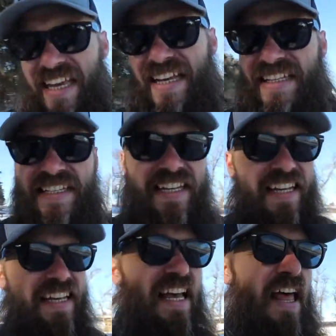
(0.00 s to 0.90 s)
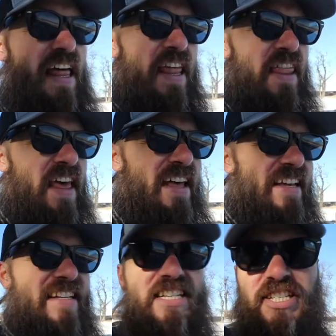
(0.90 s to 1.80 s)
is that
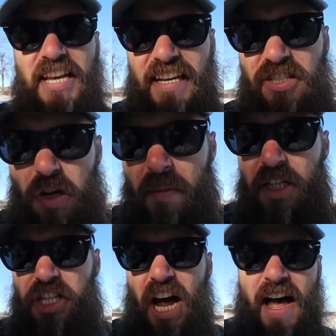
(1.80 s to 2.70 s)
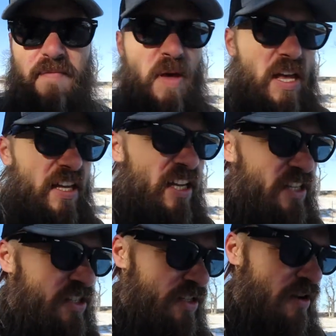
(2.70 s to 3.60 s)
it just takes so much time
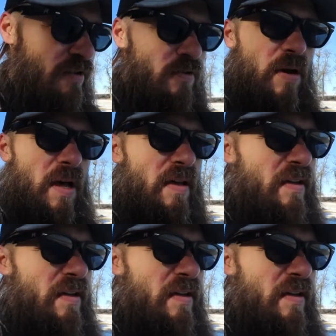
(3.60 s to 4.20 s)
and so